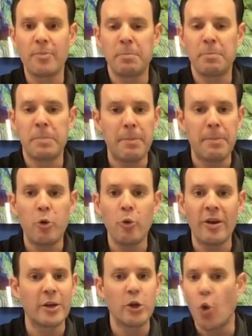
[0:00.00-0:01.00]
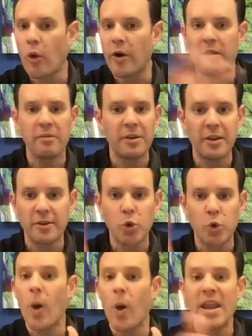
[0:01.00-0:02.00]
People who had ignored
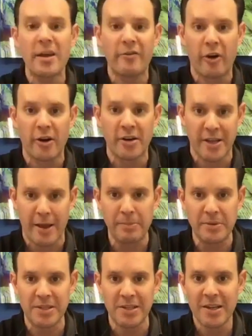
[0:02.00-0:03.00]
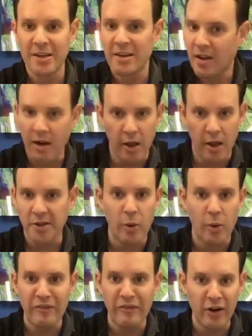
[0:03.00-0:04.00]
20 of our attempts, and on the
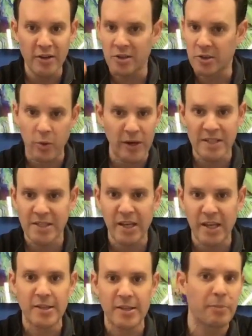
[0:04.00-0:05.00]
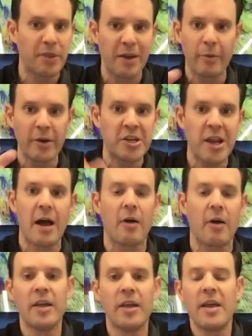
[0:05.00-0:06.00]
21st or 22nd attempt, they reach out.
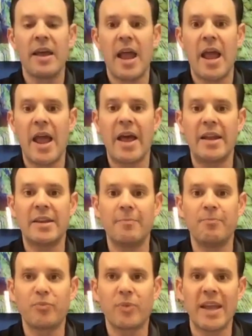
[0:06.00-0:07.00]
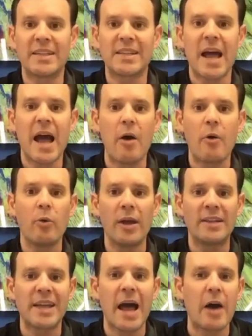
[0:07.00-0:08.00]
And it's how
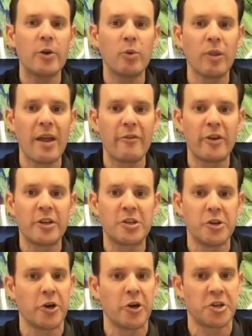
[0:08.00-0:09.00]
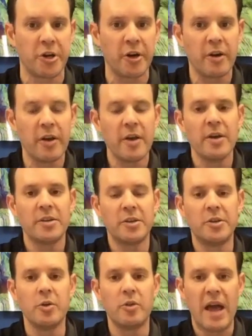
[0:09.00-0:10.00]
you leverage nurture to
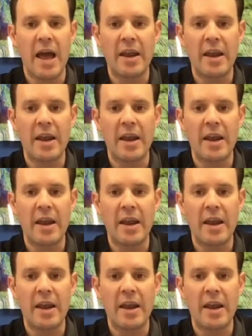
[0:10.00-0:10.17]
do that.